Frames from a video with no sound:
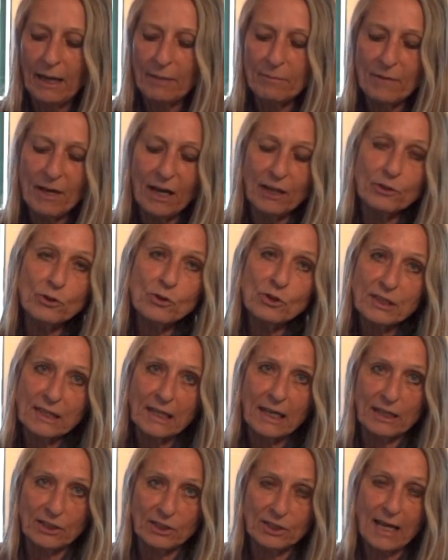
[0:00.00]
I'm not
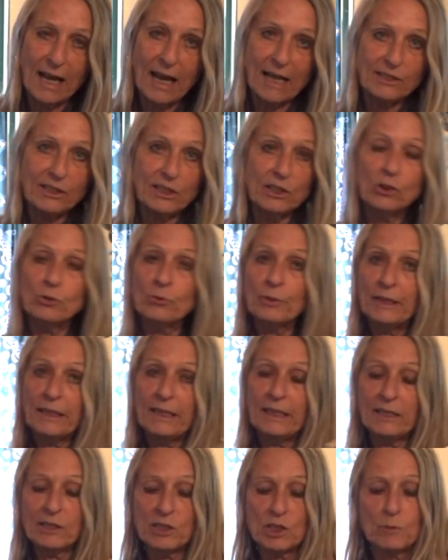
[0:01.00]
using exact
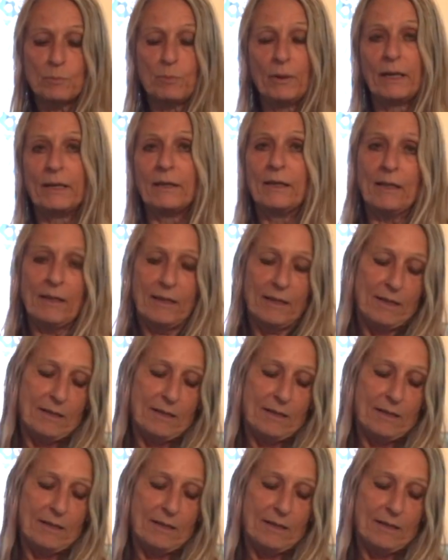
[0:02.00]
ingredients, but